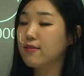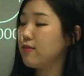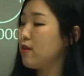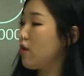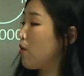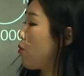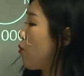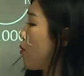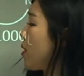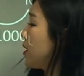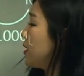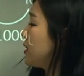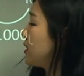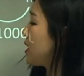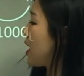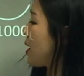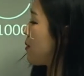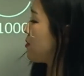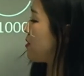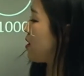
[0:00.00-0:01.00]
So 1
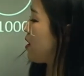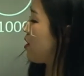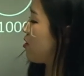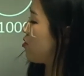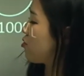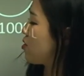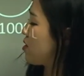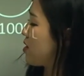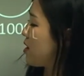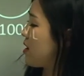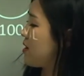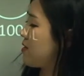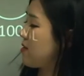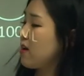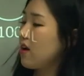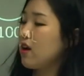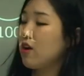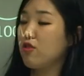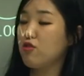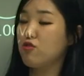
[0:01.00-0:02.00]
times 100 is
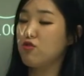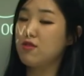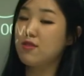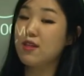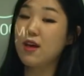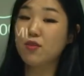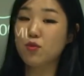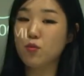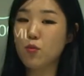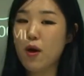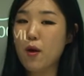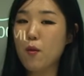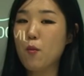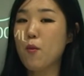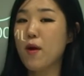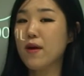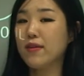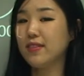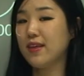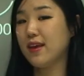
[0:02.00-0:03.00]
100. That's why
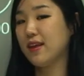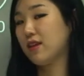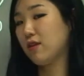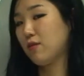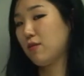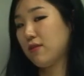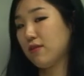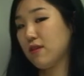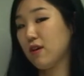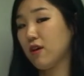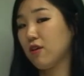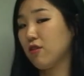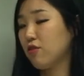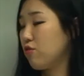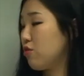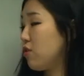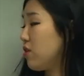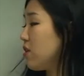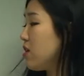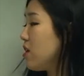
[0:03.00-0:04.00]
1 litre is 100.
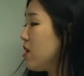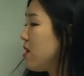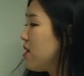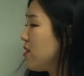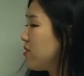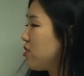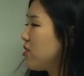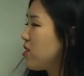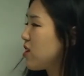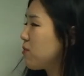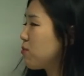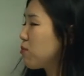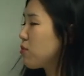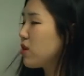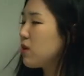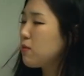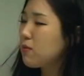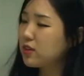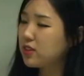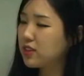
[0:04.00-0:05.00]
So you can
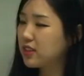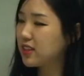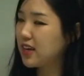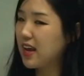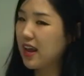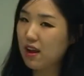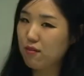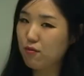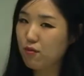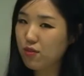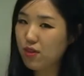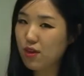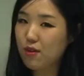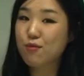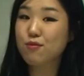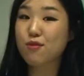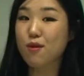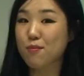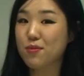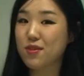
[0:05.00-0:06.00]
pretty much get everything
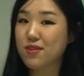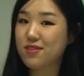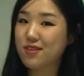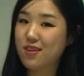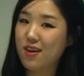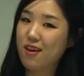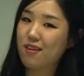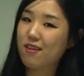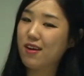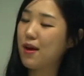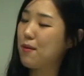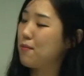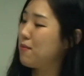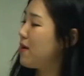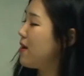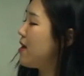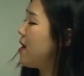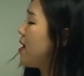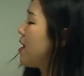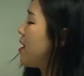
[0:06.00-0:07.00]
from this diagram.
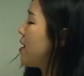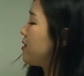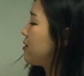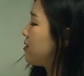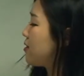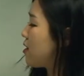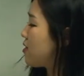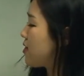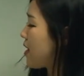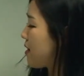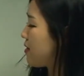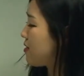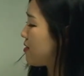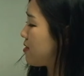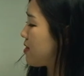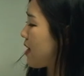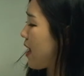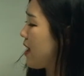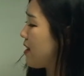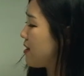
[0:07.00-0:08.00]
So that's
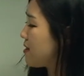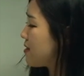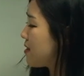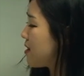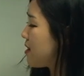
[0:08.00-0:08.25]
that.